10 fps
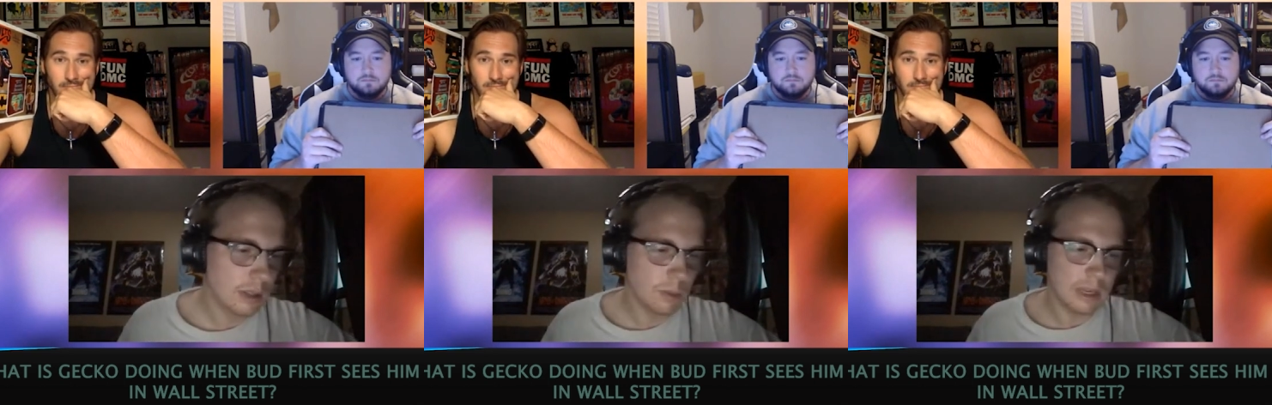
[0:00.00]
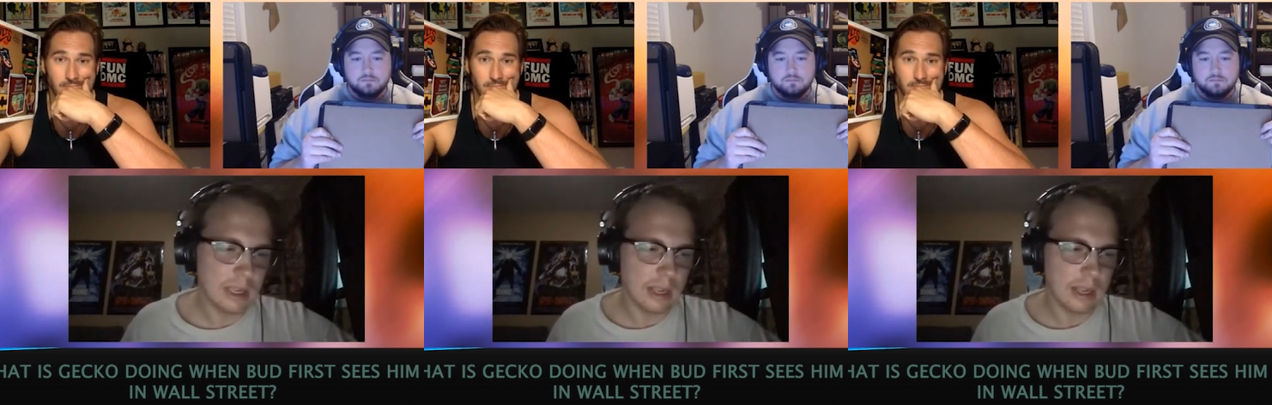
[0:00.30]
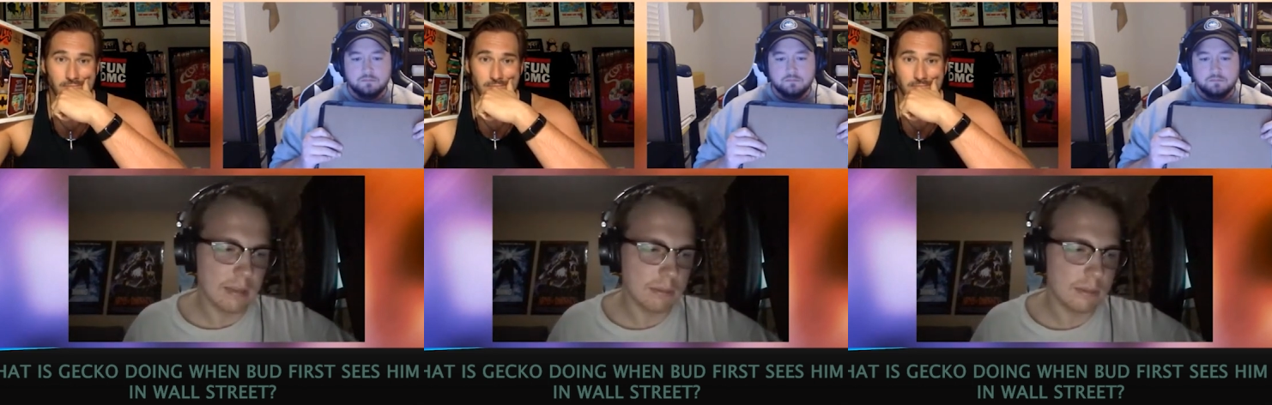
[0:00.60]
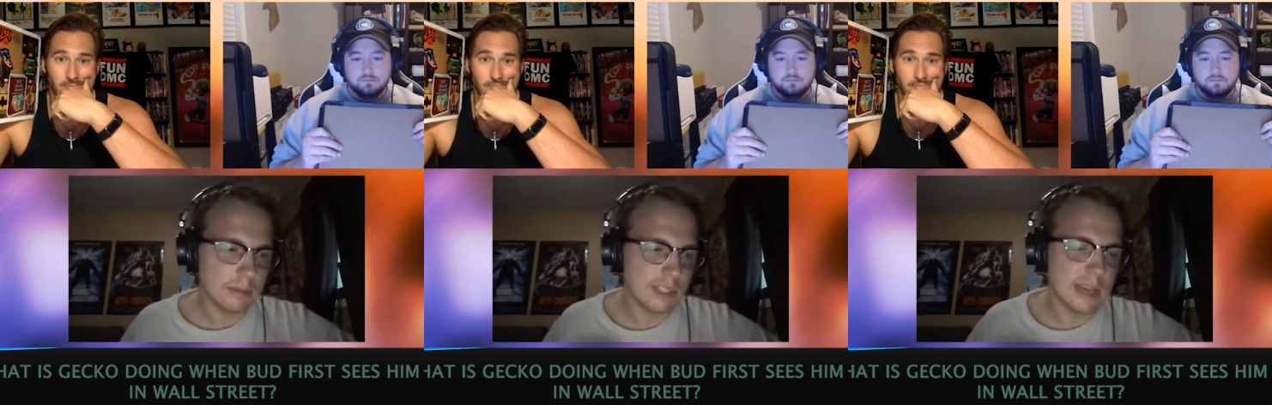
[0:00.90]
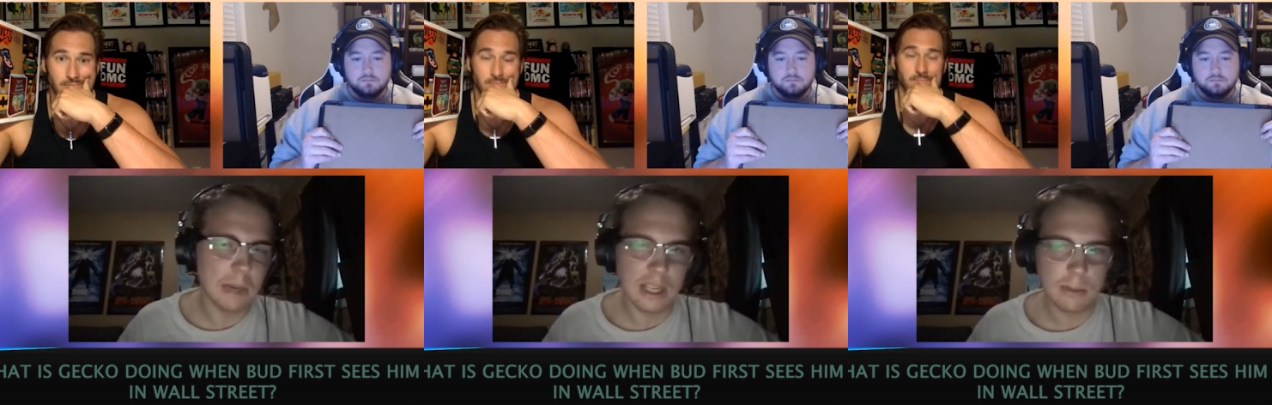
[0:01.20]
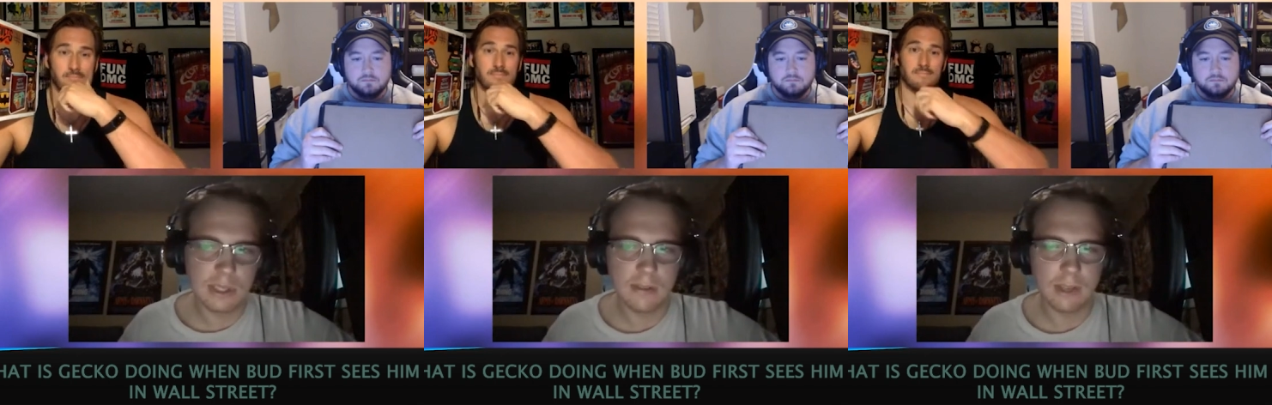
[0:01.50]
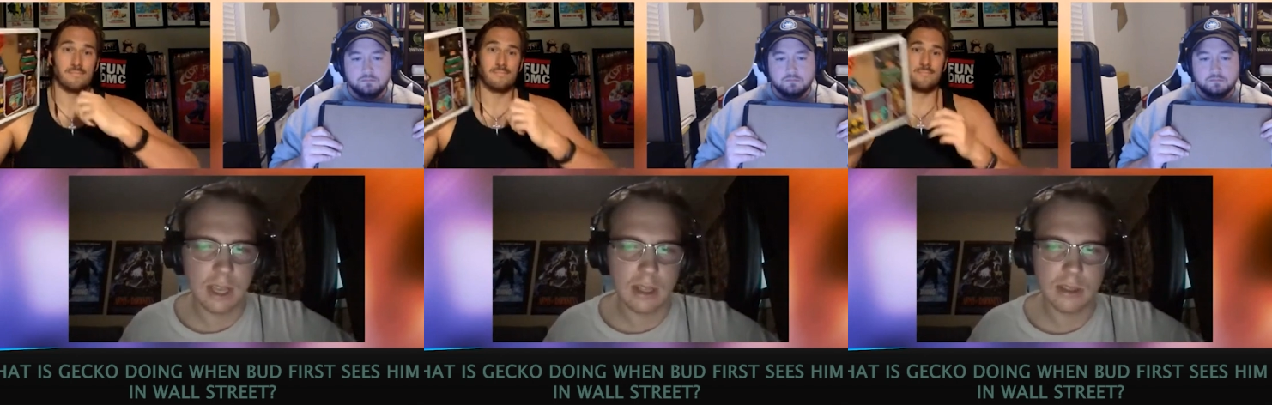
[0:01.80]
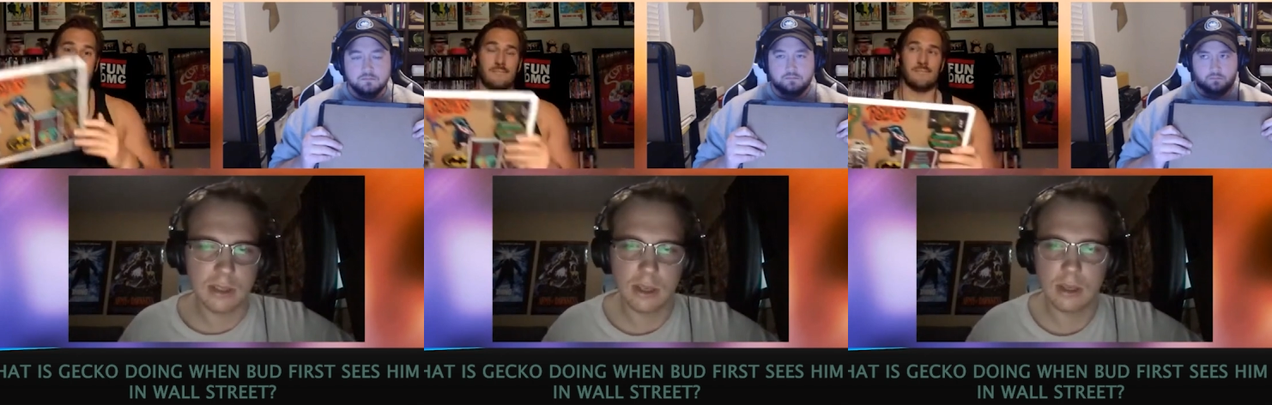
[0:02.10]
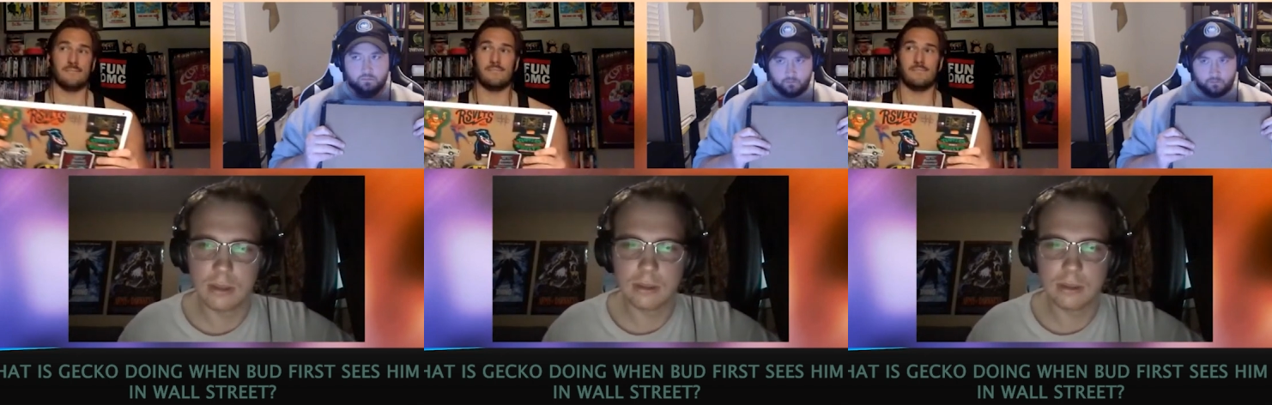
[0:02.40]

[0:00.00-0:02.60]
Speaker 1: We need a semi specific answer here.